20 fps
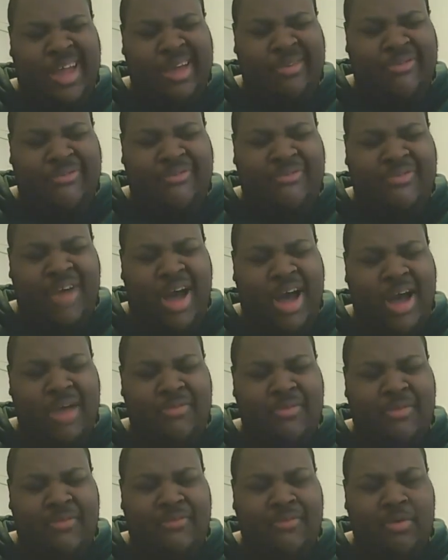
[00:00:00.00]

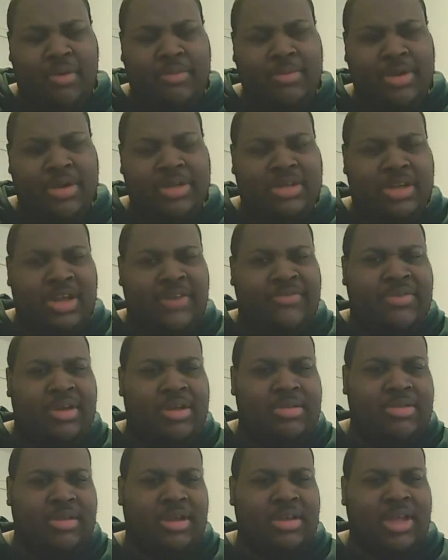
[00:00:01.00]
5 or 4 minutes left.
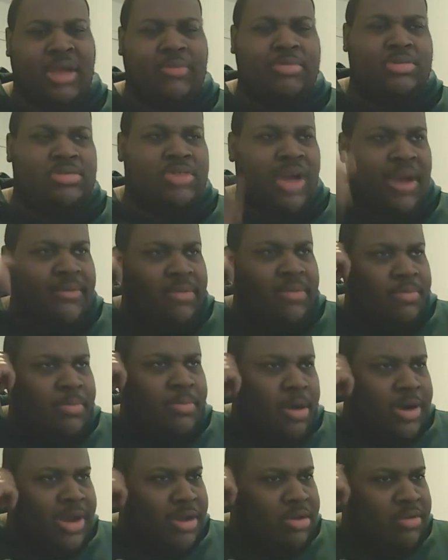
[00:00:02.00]
I think they were driving the
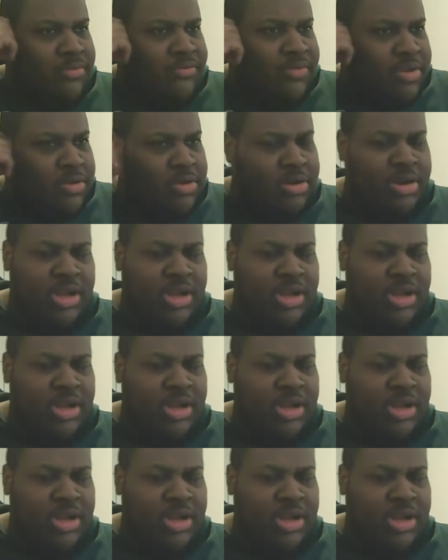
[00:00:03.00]
ball down the field.